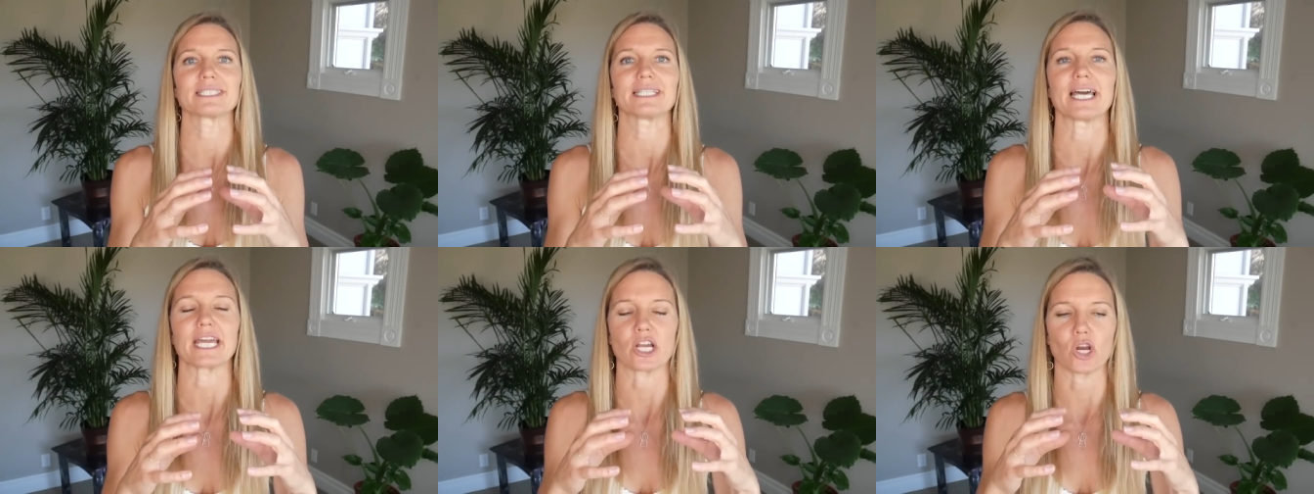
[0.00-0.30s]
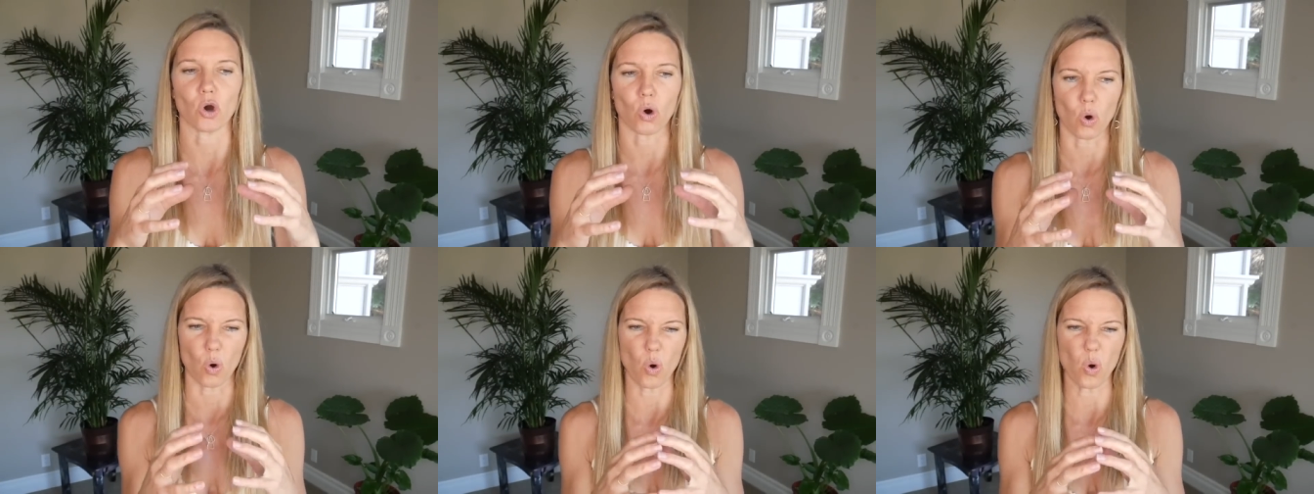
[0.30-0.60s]
like
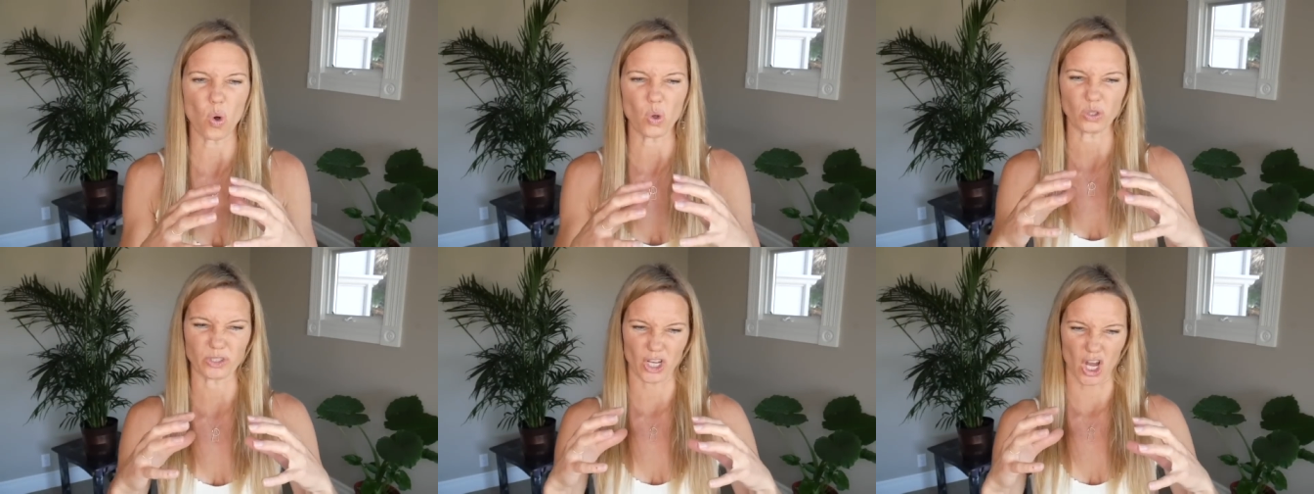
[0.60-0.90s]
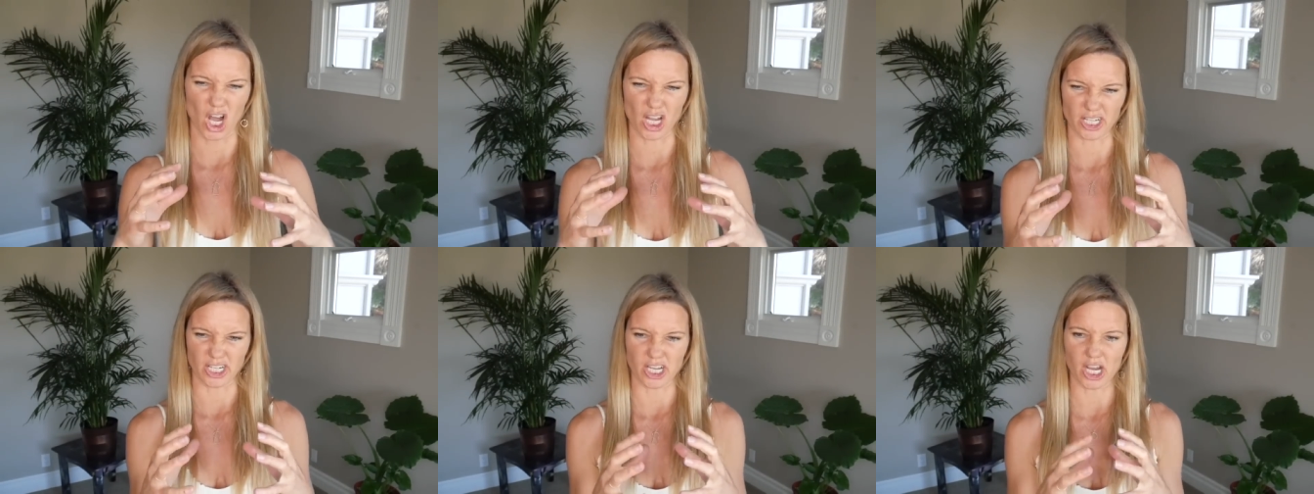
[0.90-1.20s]
old
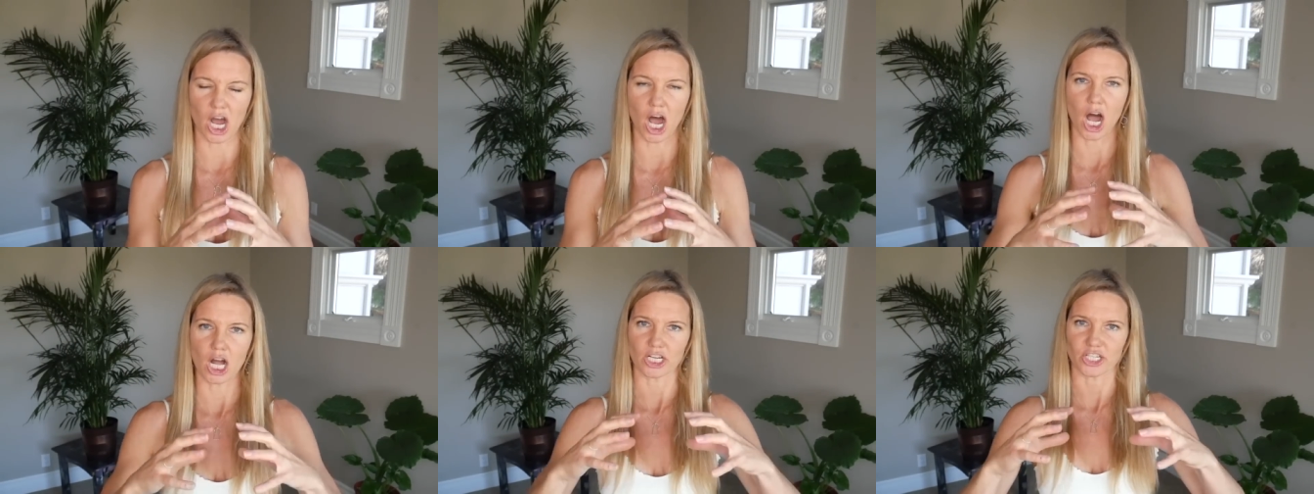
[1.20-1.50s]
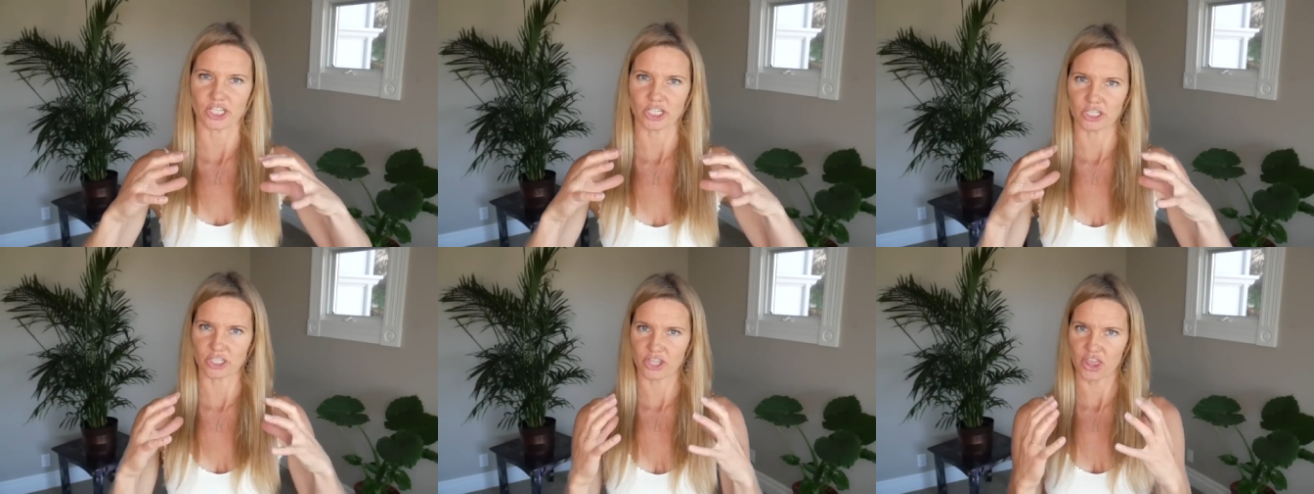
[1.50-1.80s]

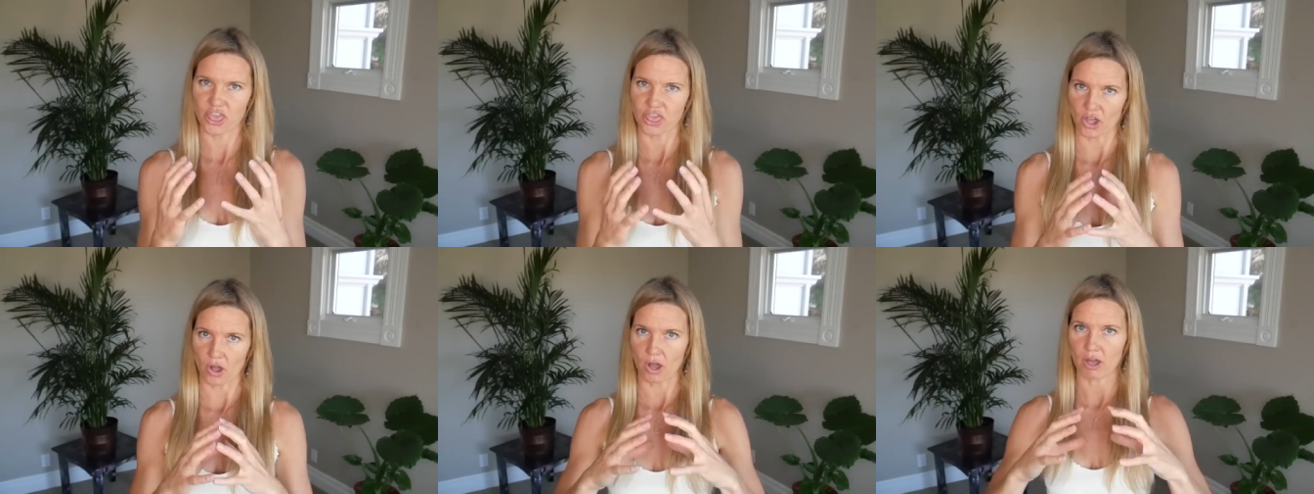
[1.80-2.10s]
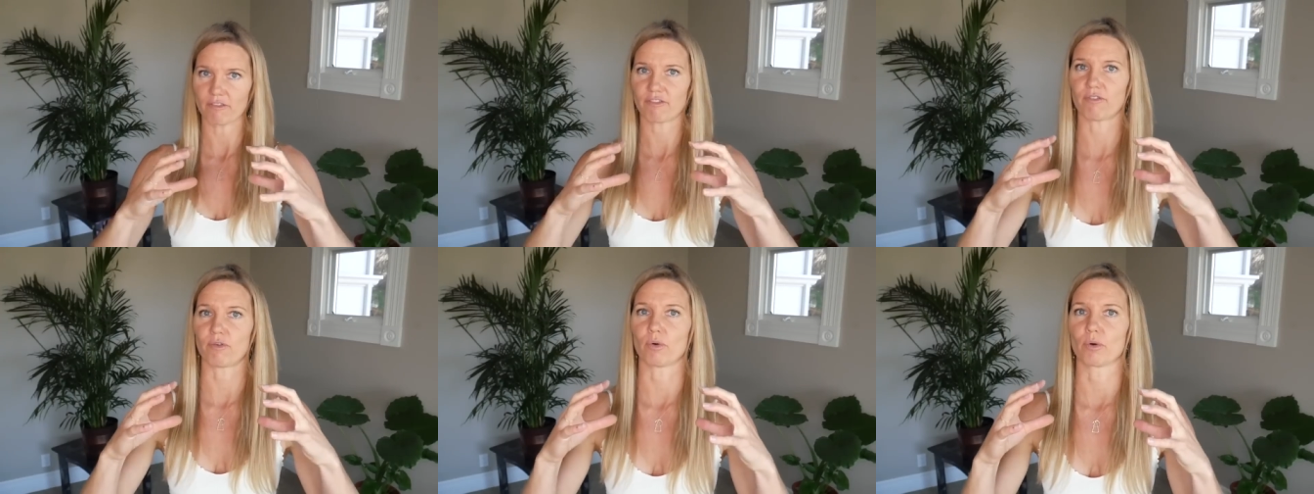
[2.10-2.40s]
unconscious
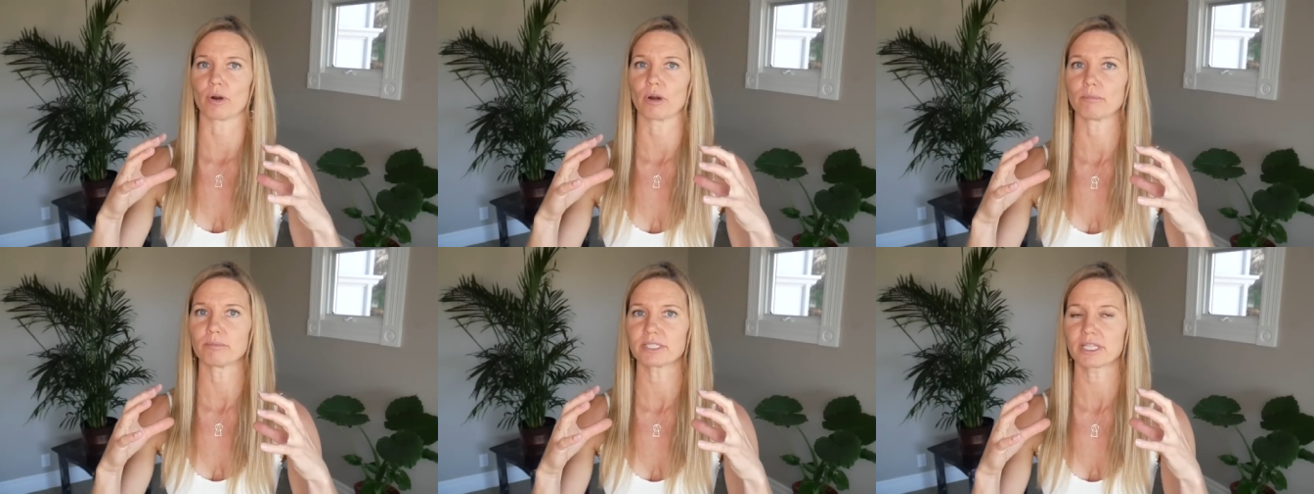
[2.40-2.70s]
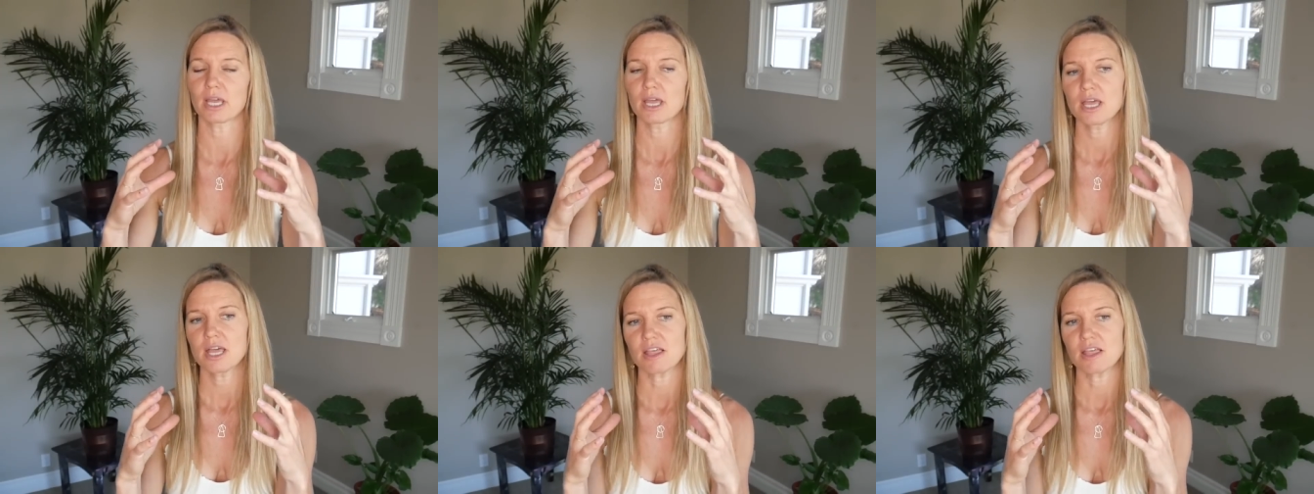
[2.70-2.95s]
thought forms